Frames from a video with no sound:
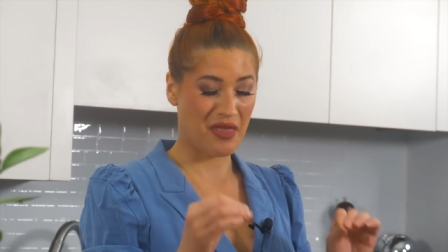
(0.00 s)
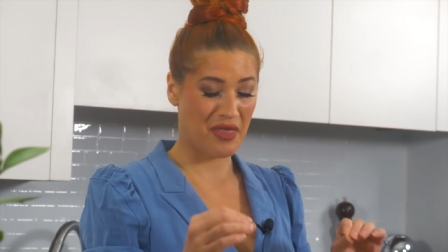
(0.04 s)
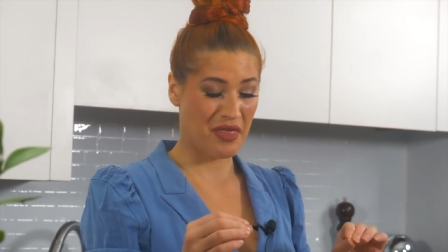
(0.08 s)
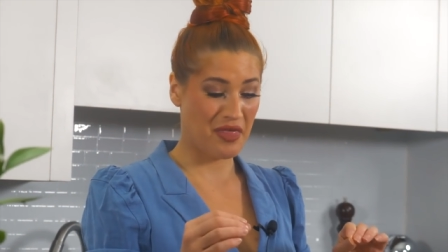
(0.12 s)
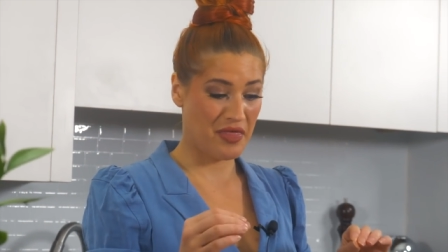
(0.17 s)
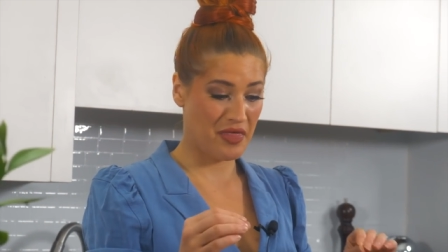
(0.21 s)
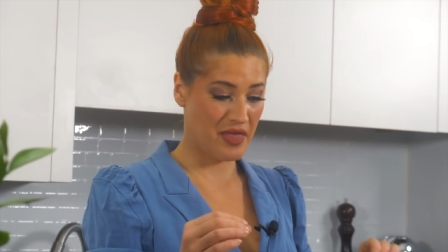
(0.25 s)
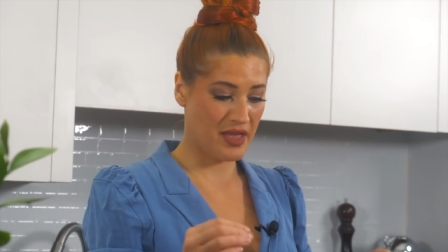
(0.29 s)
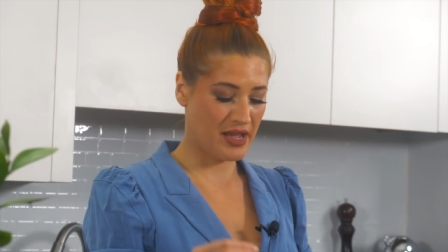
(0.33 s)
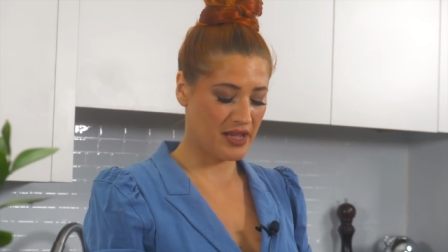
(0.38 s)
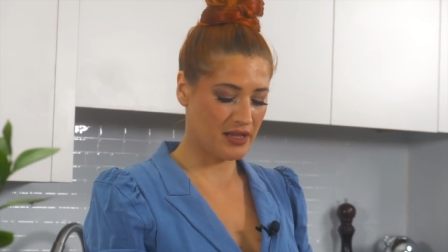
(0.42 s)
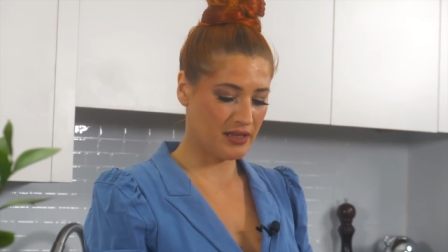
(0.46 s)

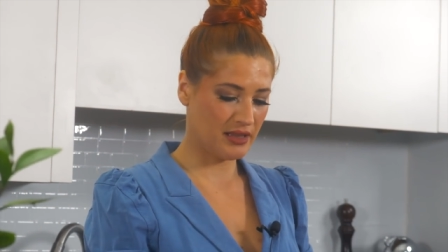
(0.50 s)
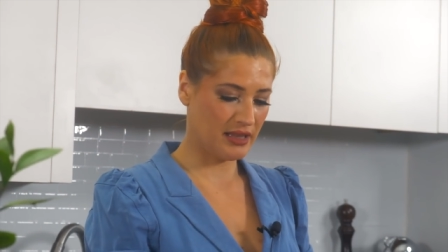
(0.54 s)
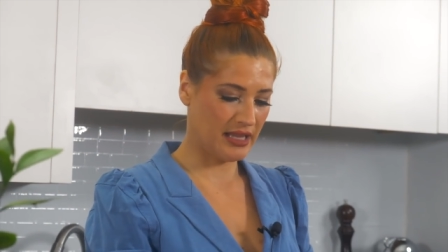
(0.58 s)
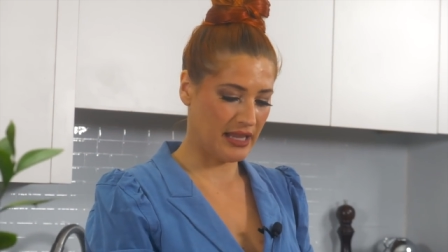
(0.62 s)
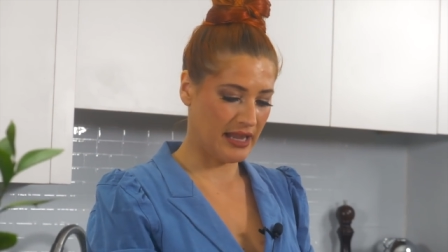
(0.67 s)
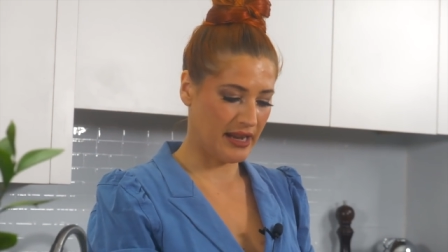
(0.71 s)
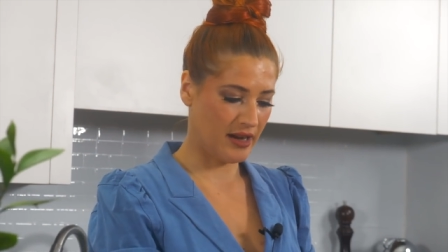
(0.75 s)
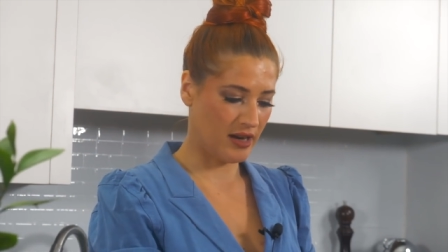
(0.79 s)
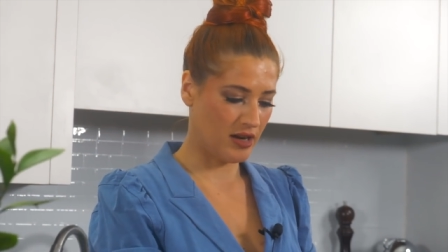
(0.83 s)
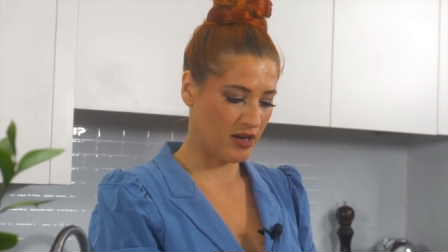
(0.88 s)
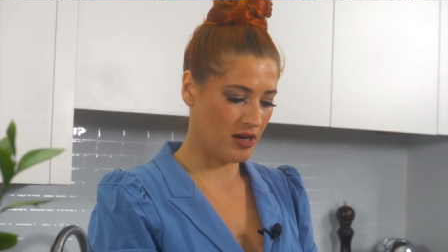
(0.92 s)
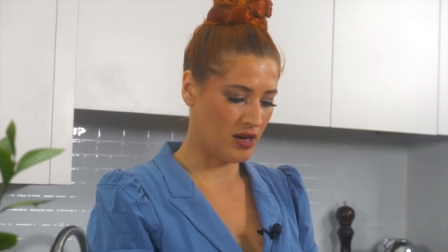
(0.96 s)
thick
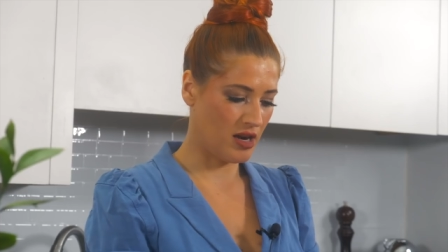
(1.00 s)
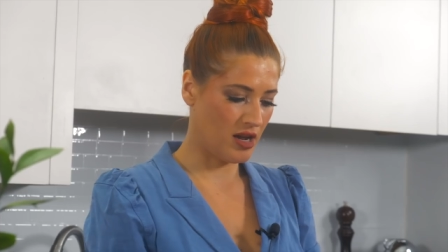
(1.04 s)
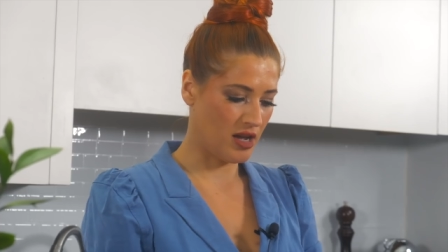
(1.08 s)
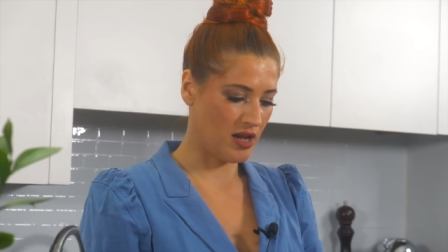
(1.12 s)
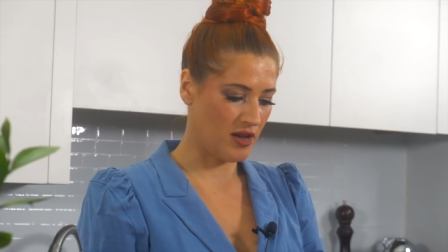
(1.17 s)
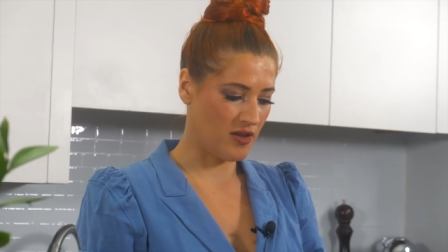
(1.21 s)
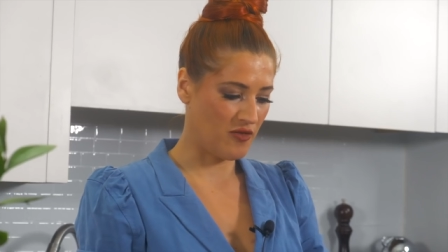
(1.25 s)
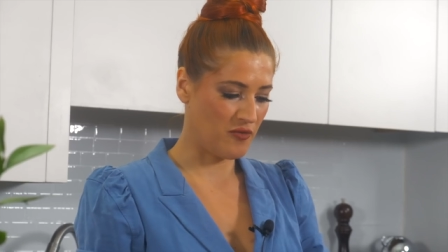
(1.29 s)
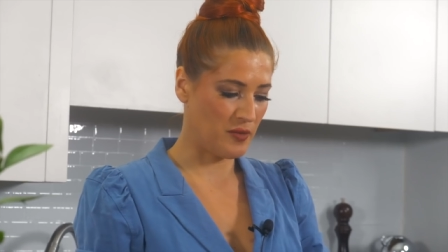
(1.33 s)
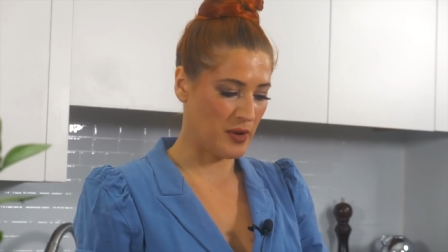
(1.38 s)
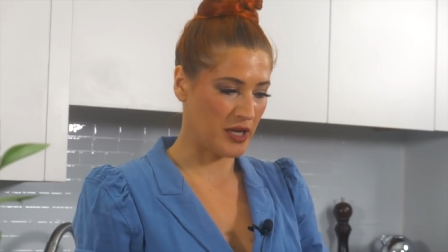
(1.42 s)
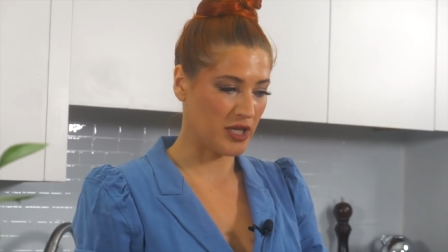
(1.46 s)
layer
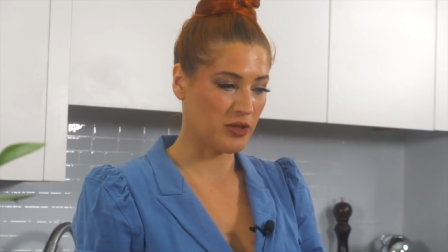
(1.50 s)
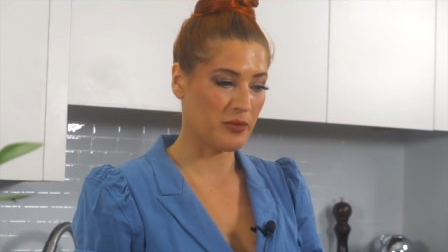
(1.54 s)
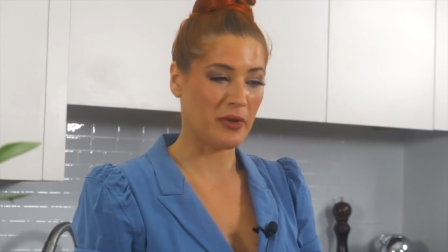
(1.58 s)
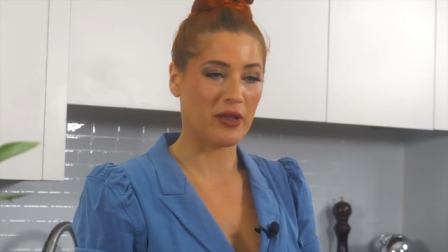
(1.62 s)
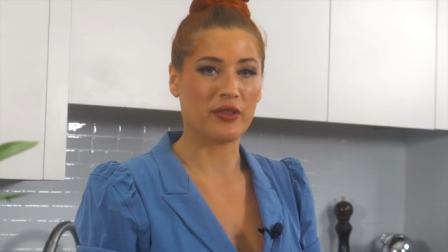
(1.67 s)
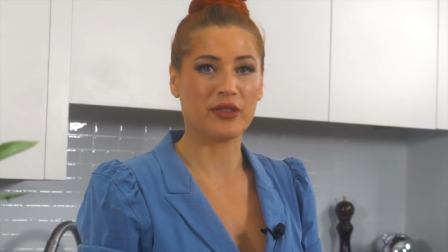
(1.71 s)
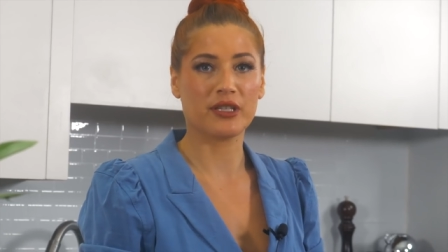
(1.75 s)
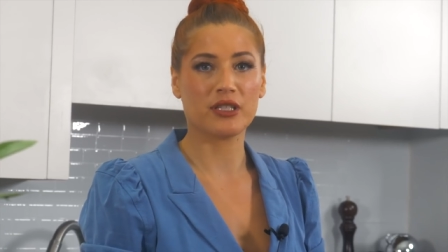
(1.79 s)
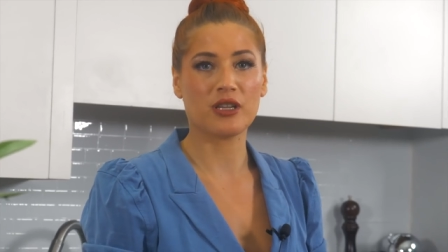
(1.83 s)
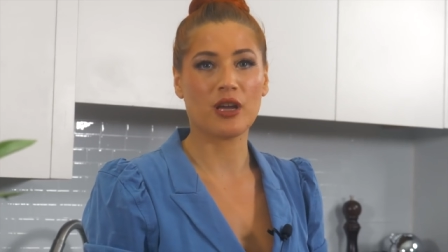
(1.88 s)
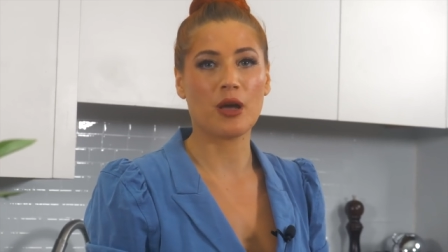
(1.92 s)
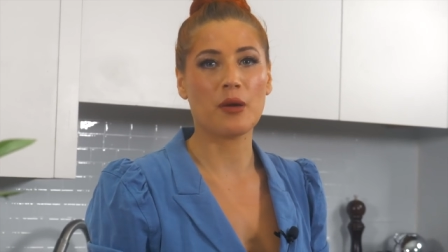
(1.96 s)
of bechamel
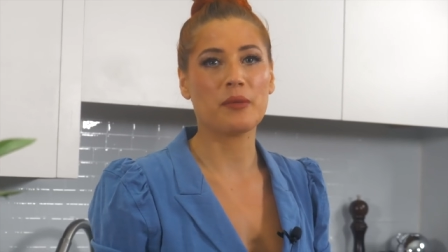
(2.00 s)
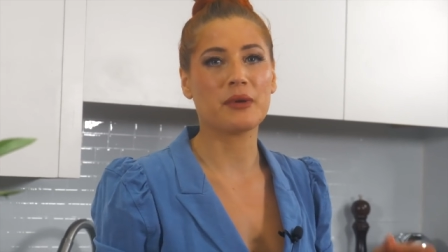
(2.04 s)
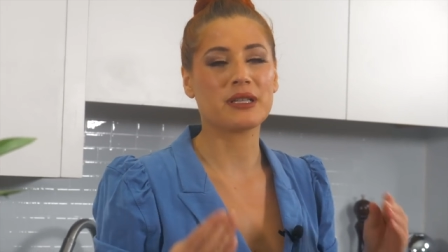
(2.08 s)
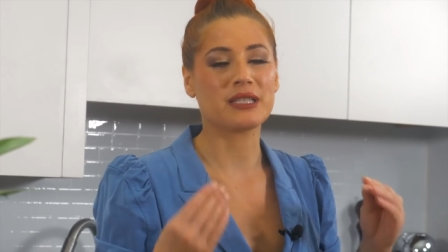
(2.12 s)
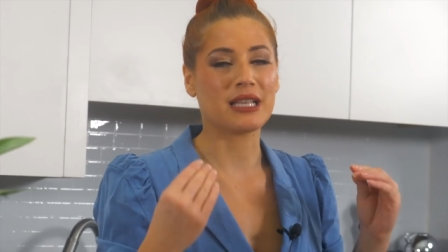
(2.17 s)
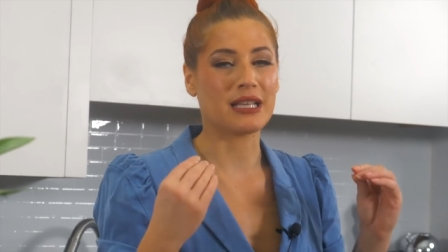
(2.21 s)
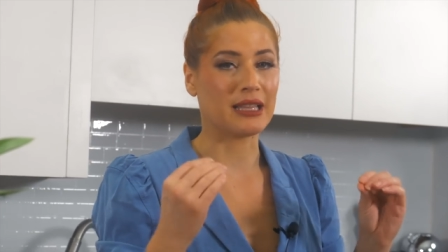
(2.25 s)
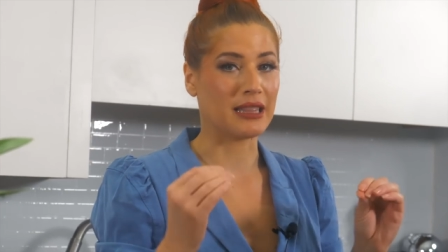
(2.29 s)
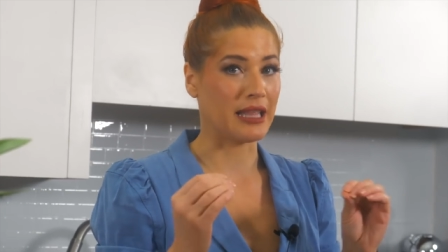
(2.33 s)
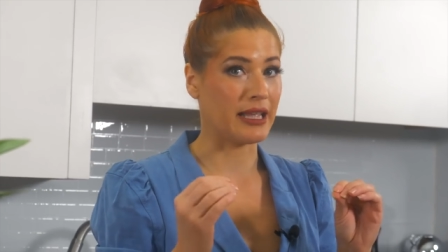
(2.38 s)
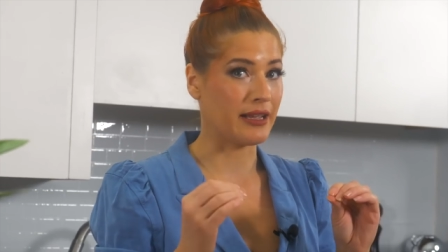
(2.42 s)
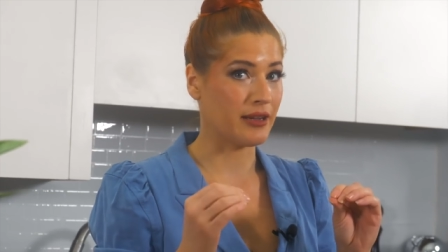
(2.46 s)
on the top because
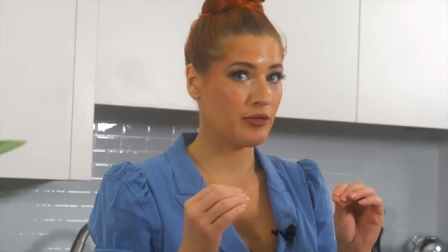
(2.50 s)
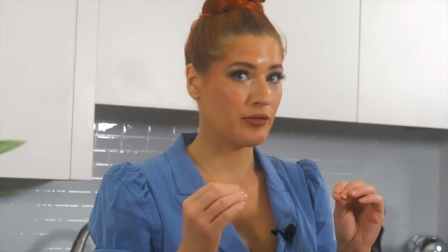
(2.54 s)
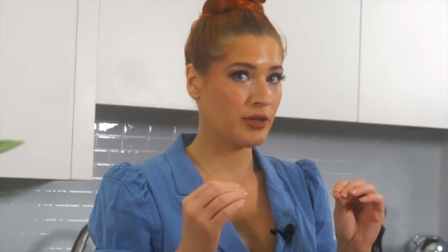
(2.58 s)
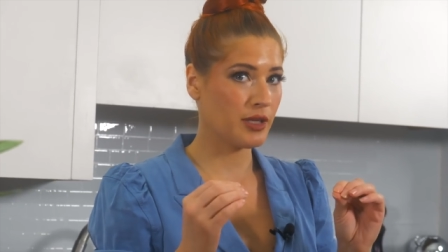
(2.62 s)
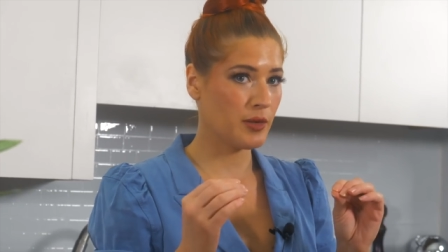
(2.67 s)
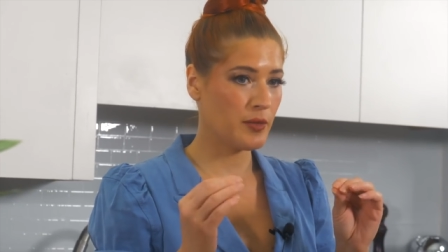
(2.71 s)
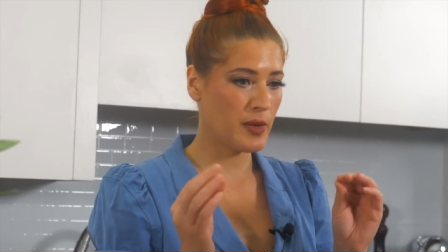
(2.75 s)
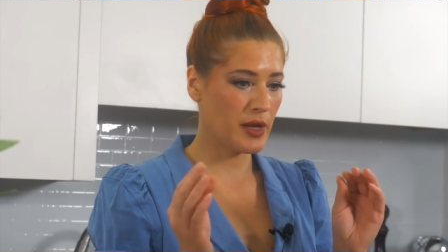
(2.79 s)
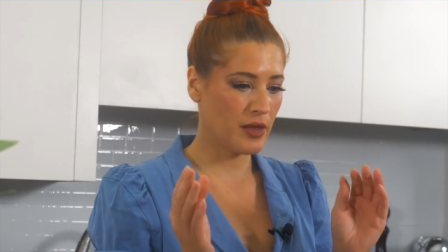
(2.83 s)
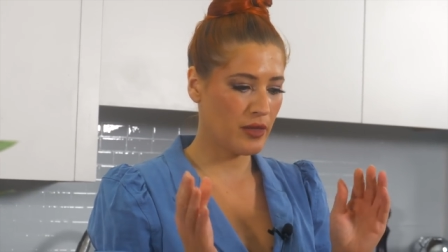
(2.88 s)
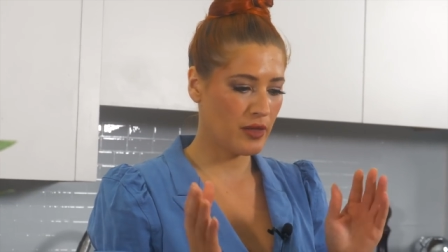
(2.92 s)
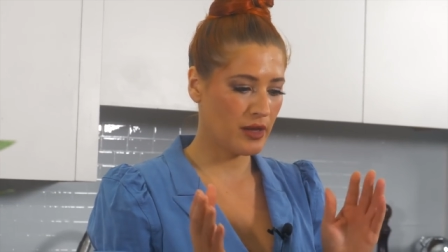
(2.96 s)
I like a
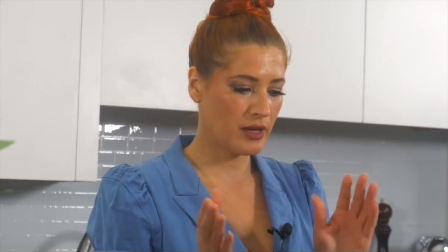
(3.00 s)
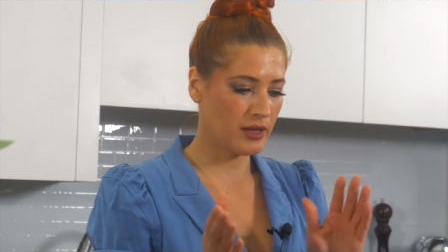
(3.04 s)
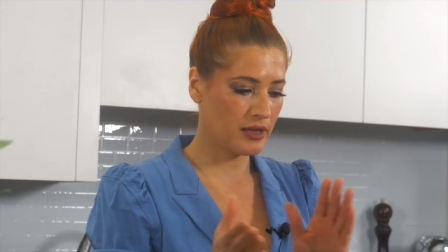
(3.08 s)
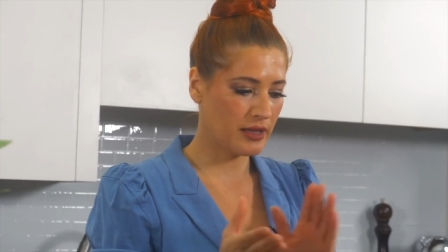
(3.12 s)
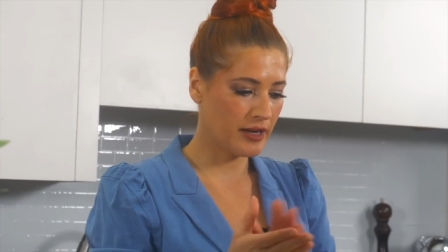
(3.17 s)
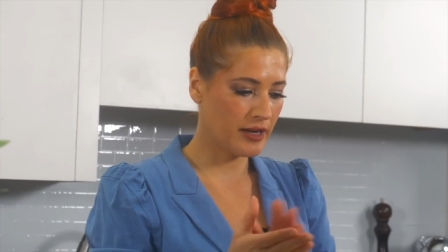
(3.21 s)
really big thick